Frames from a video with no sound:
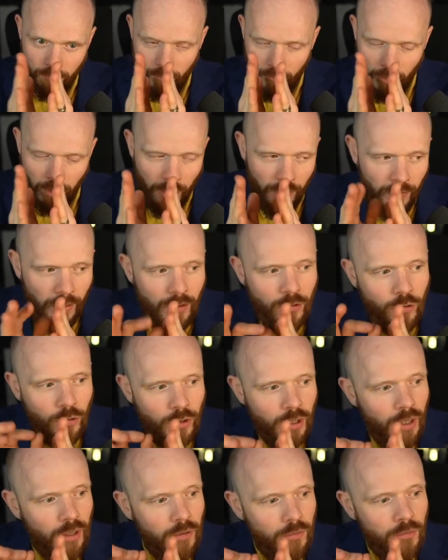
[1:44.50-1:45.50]
And then you
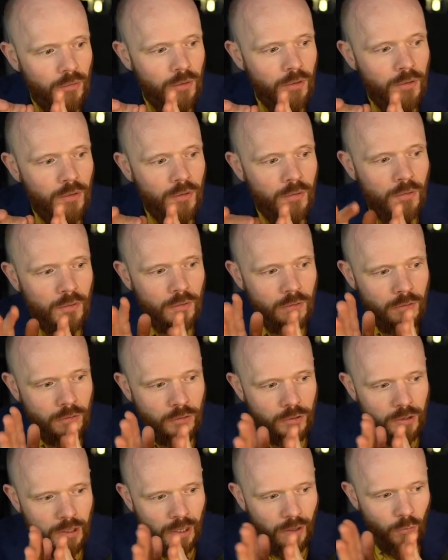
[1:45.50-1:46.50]

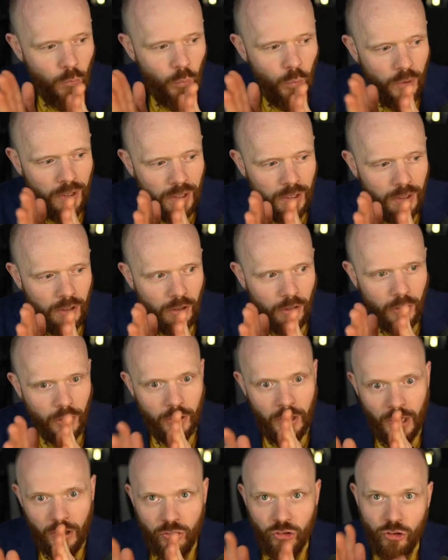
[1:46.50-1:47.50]
get a weaker
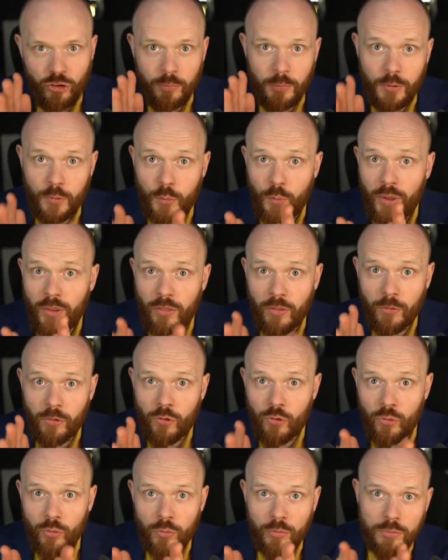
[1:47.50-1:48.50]
connection between the
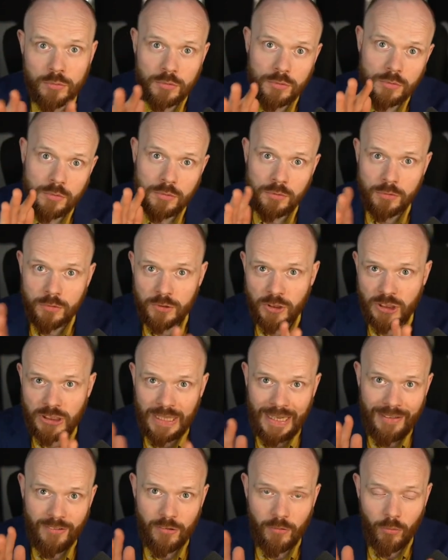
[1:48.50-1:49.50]
two
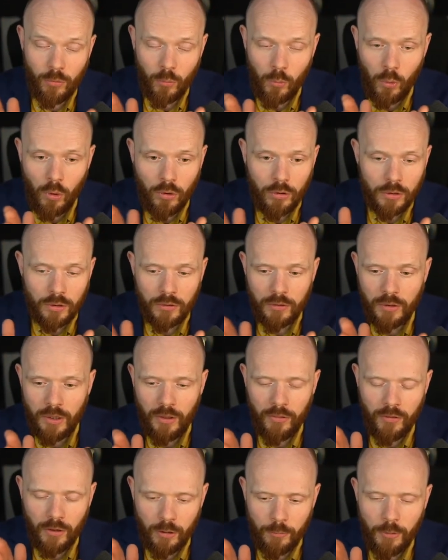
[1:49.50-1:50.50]
sides of the wall,
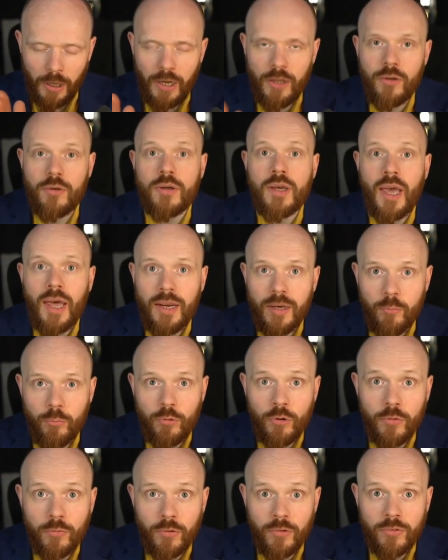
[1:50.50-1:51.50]
and thereby you can
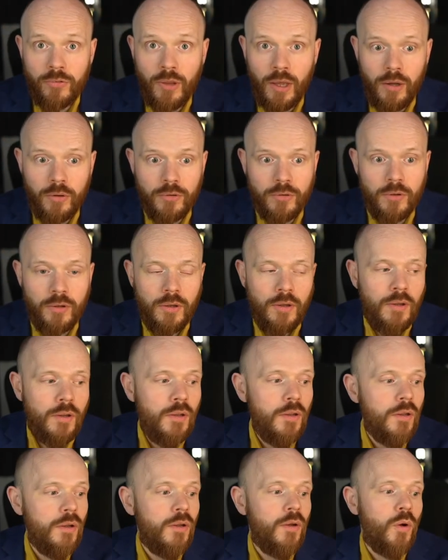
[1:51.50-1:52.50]
improve the sound
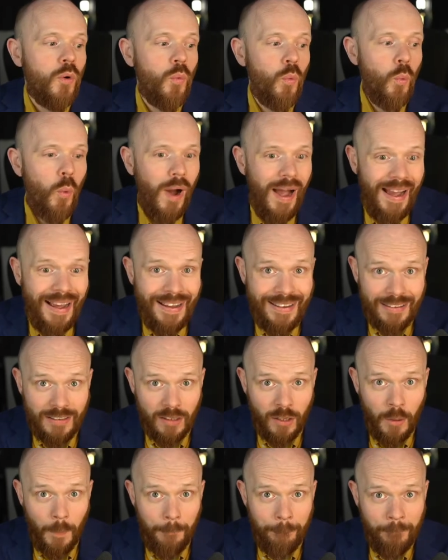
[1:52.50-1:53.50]

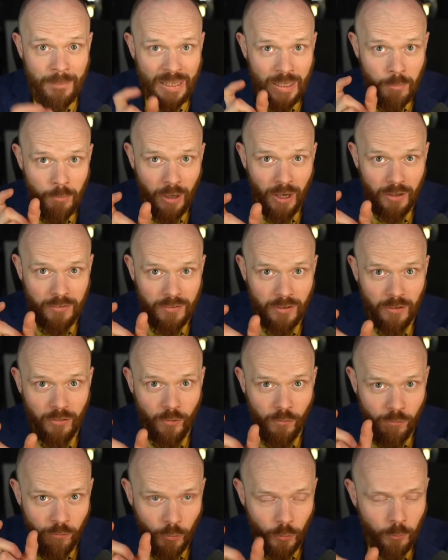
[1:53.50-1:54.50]
while minimizing
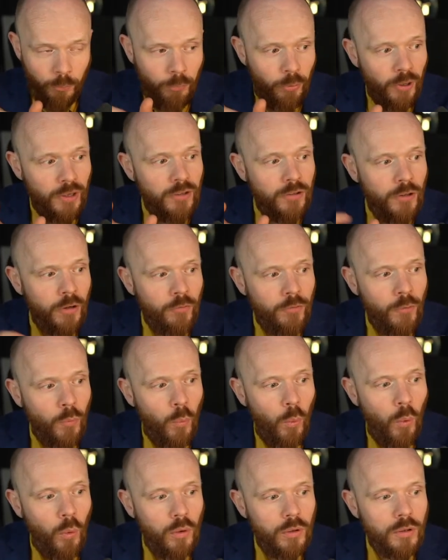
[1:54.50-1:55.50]
the footprint of the
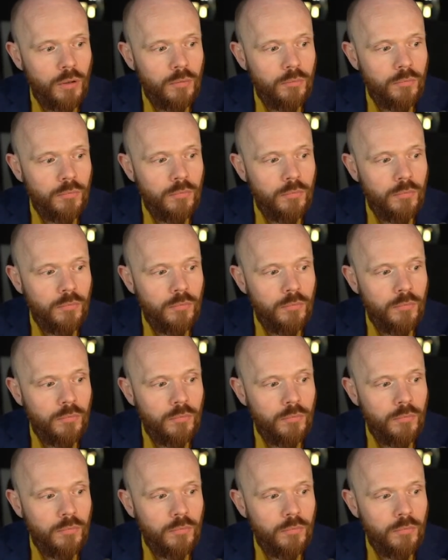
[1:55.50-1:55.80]
wall.